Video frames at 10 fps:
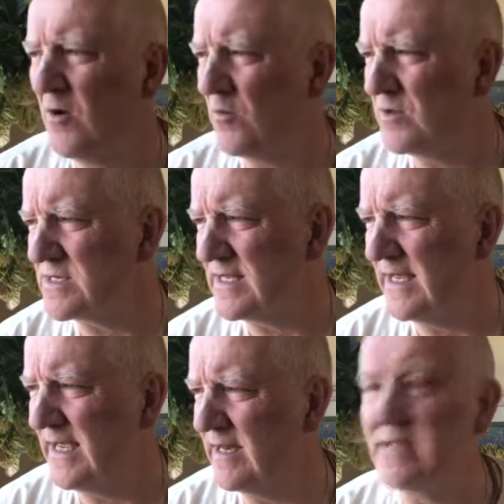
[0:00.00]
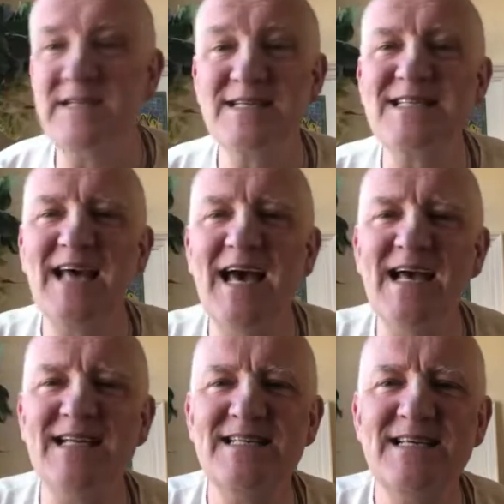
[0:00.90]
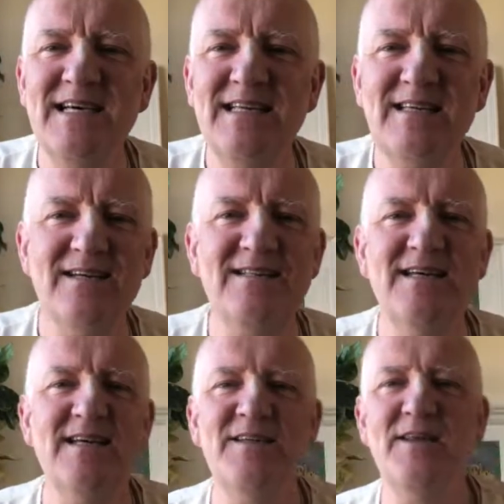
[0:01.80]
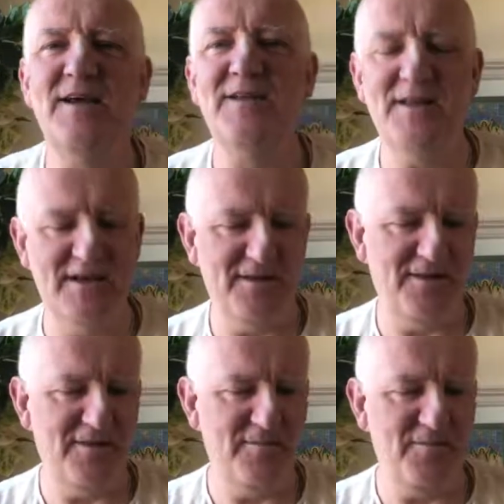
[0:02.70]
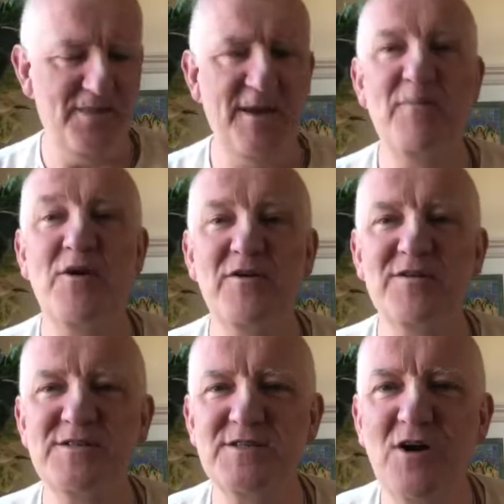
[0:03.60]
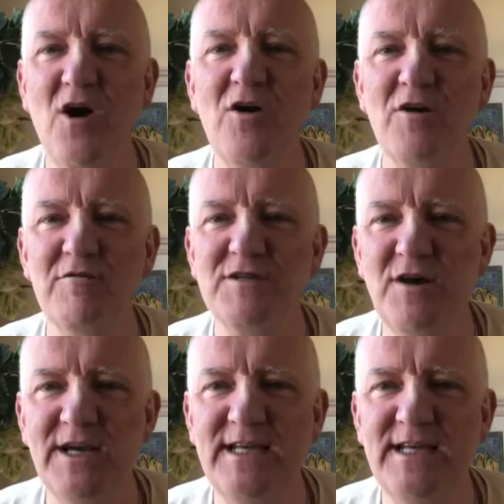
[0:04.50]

once they understand that their birth as a dog or a dog